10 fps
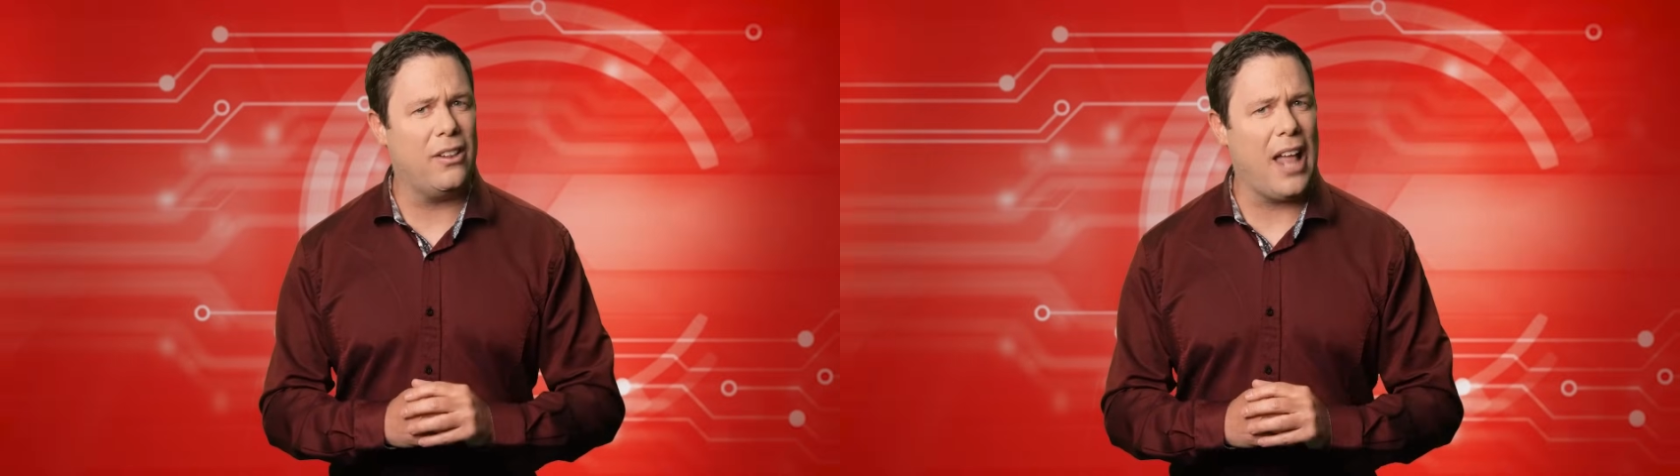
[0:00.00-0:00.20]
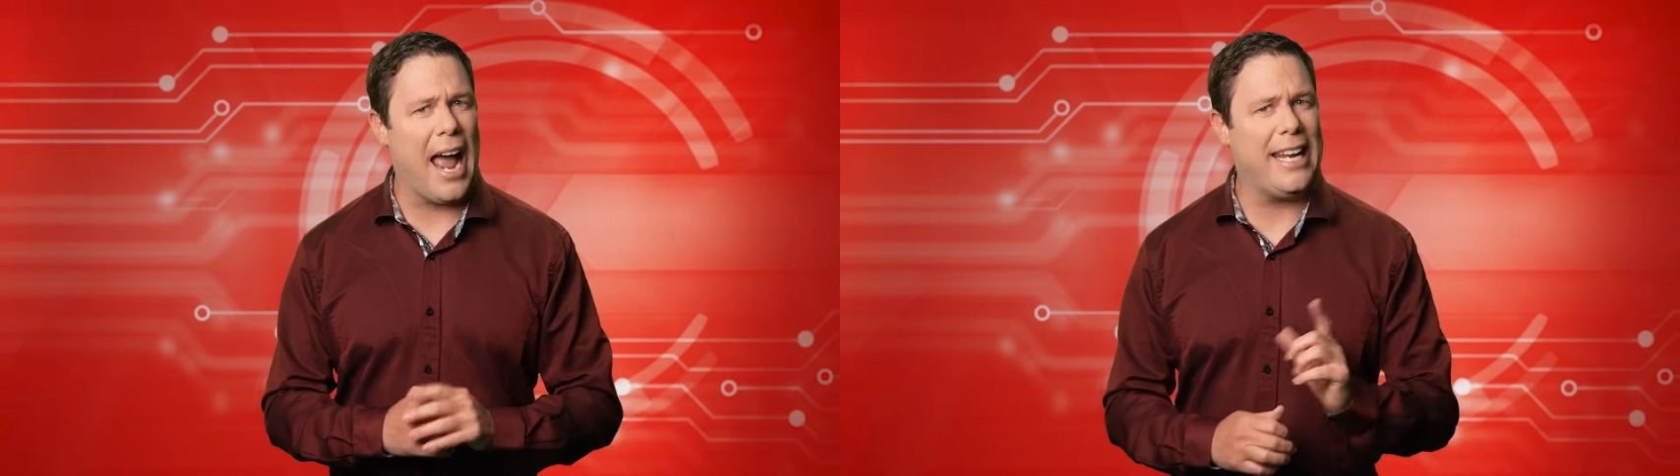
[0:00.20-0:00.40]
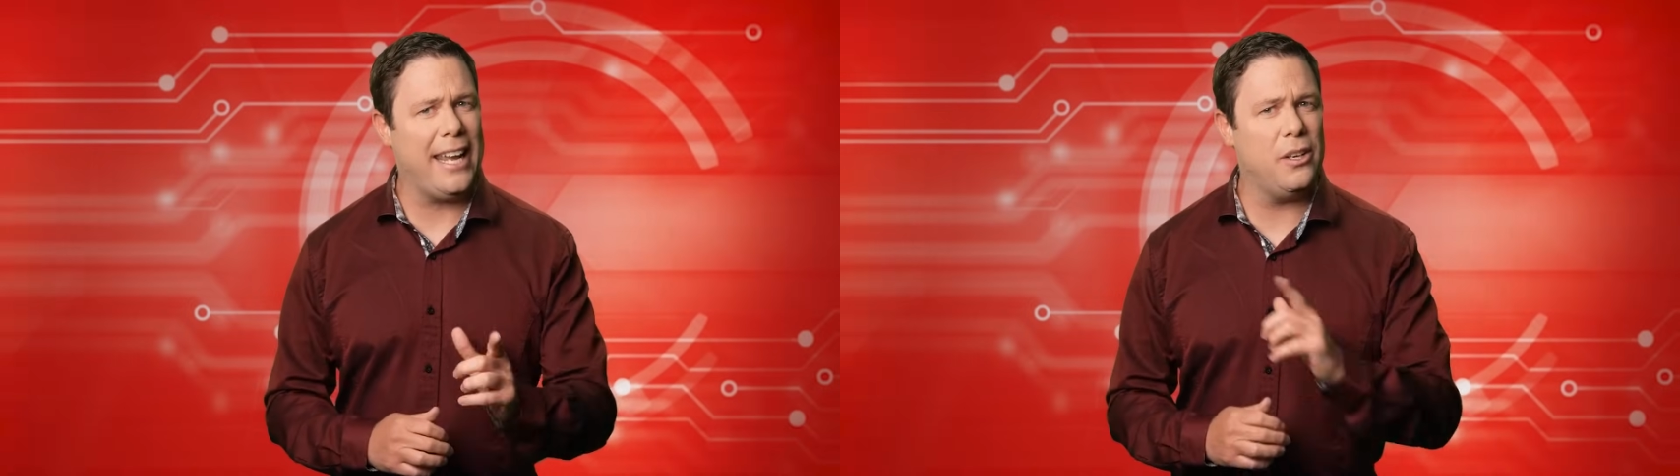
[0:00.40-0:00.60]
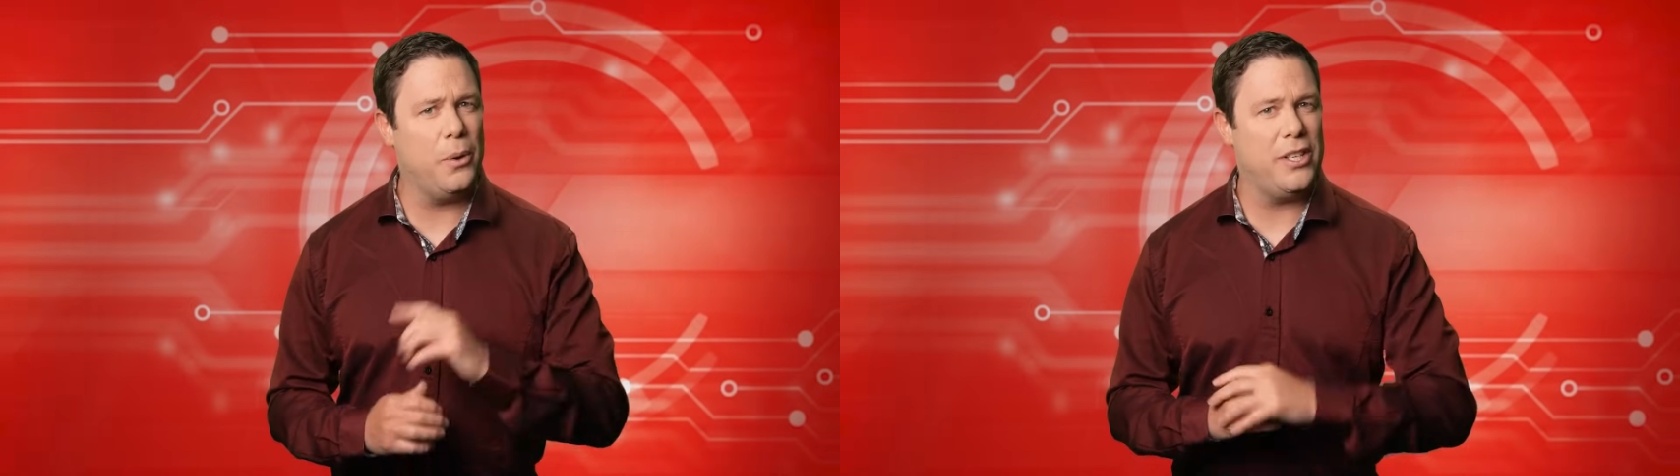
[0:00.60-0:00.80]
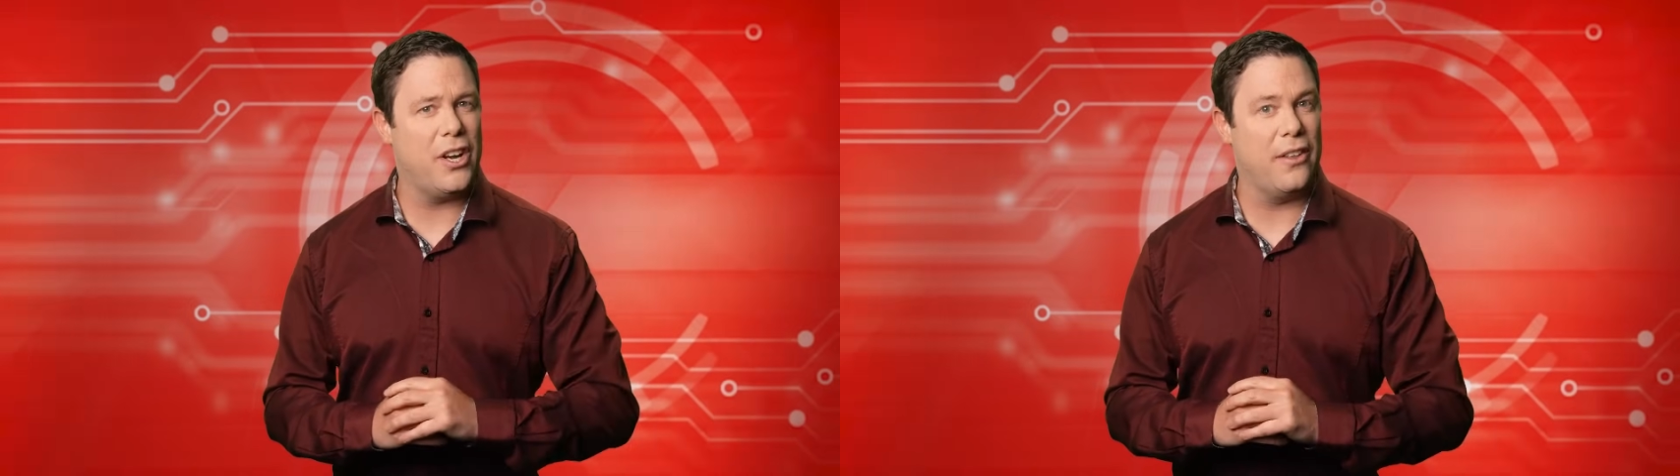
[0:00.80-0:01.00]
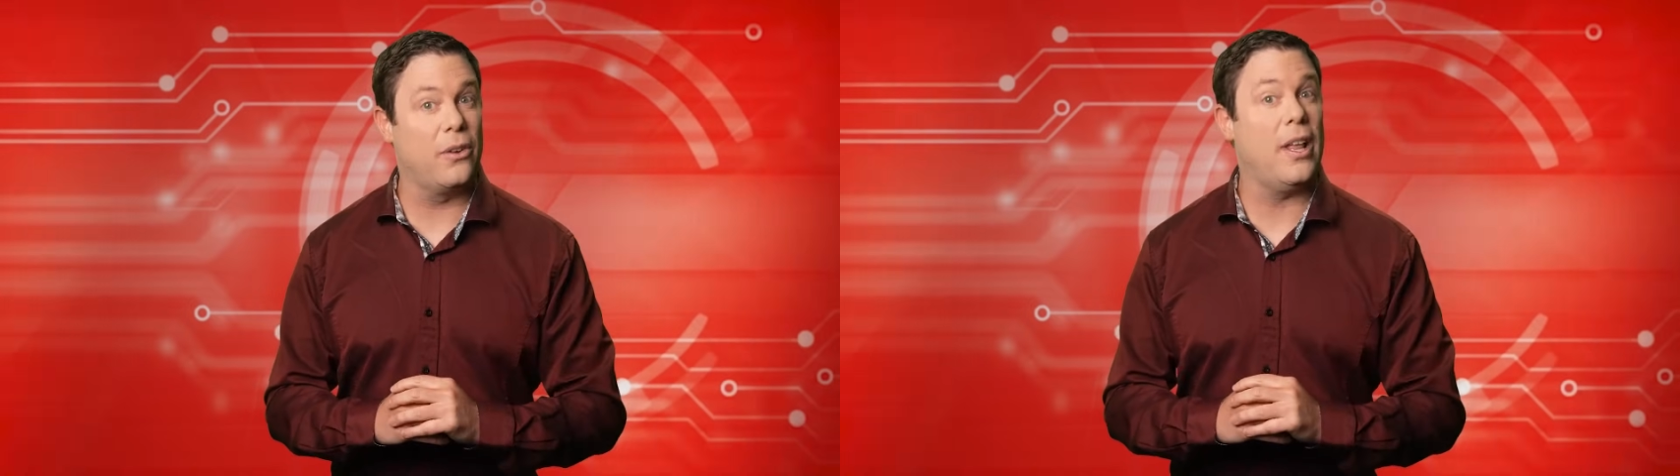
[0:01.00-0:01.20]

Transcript: collide into each other